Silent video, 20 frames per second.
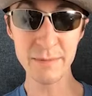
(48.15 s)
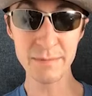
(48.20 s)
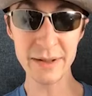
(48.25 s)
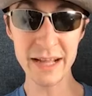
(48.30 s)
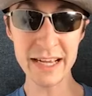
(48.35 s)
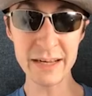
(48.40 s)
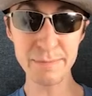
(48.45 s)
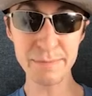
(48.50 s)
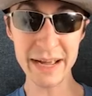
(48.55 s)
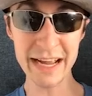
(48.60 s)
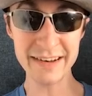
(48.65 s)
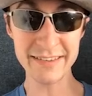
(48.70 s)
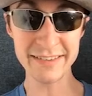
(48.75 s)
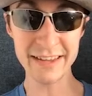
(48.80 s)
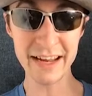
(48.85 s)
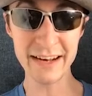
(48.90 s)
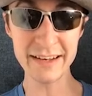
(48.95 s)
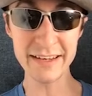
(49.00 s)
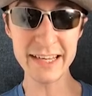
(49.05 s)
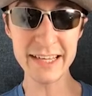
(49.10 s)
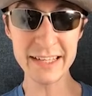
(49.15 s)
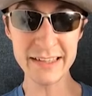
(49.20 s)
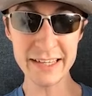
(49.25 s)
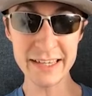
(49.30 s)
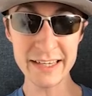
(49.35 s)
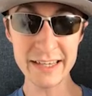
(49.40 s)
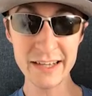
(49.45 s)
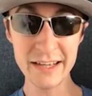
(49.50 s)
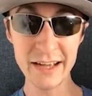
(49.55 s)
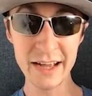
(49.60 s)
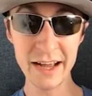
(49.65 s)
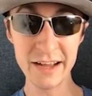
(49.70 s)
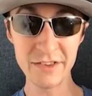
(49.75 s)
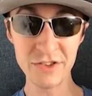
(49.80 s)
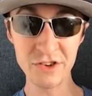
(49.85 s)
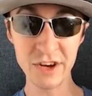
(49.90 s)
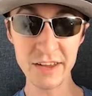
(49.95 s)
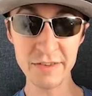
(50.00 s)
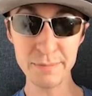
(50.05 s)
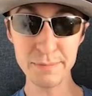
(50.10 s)
played by Ted Neeley,
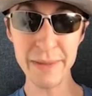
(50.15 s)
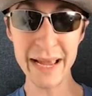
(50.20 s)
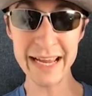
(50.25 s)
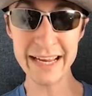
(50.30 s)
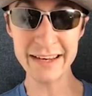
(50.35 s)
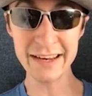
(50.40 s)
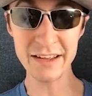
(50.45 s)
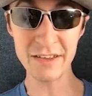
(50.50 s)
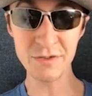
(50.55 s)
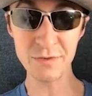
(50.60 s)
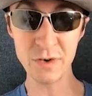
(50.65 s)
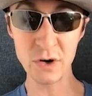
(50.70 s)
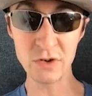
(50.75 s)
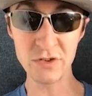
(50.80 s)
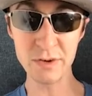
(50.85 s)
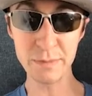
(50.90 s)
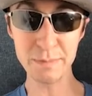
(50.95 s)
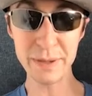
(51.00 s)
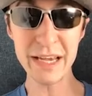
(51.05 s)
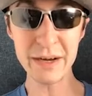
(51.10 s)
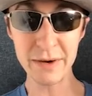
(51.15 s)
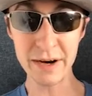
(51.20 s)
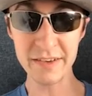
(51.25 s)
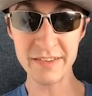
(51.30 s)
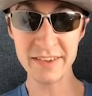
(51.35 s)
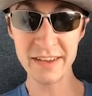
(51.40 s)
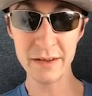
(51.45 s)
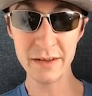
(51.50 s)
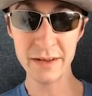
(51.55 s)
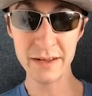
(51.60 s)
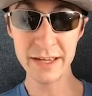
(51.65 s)
has just made his first appearance.